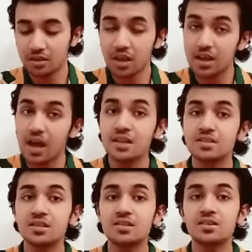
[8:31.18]
Then
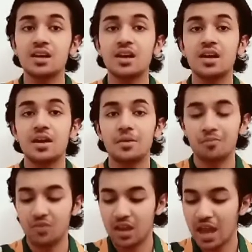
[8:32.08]
last is,
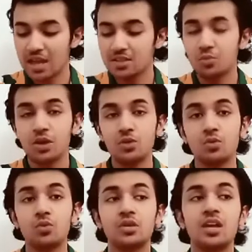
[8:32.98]
as we
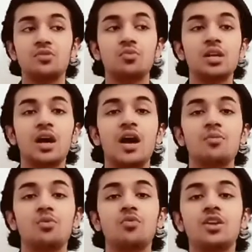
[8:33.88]
know that we are
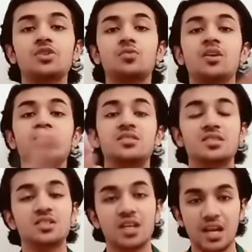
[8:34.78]
moving towards
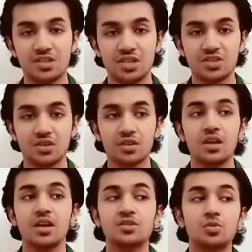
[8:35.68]
digitalization,
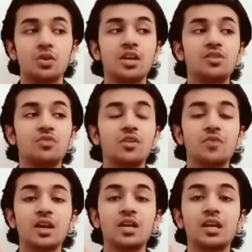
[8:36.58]
so it will
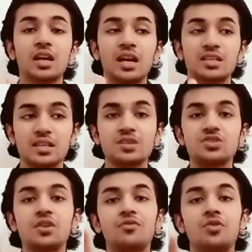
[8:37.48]
very
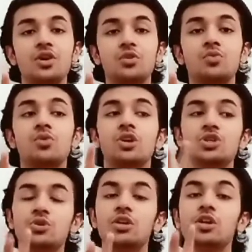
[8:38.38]
essential for you
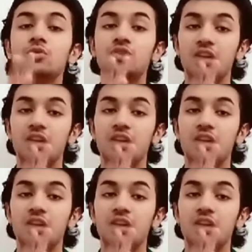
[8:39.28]
to include